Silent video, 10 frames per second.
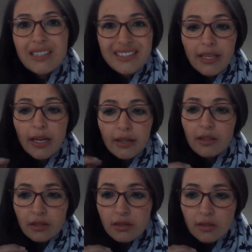is
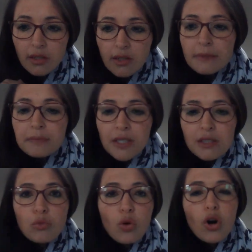like this
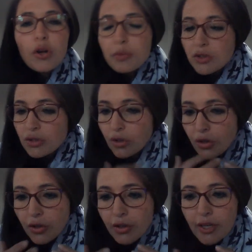is more open to
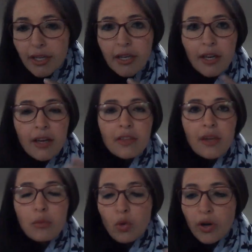learning.
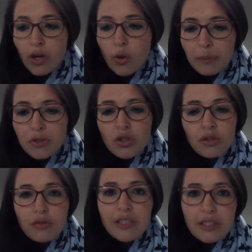They're more equipped
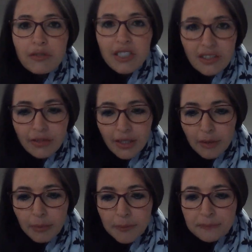to effectively
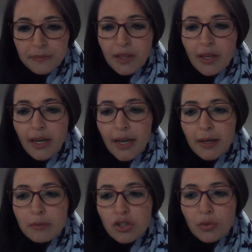develop.
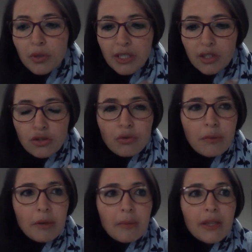So we need to
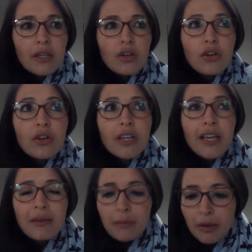remember that
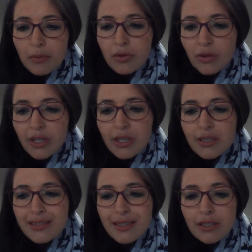learning and
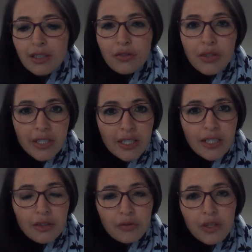memory is
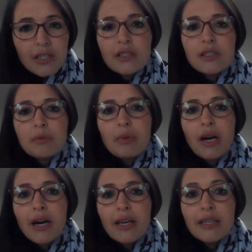significantly affected
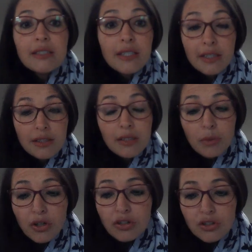by intense
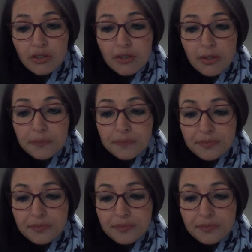emotions.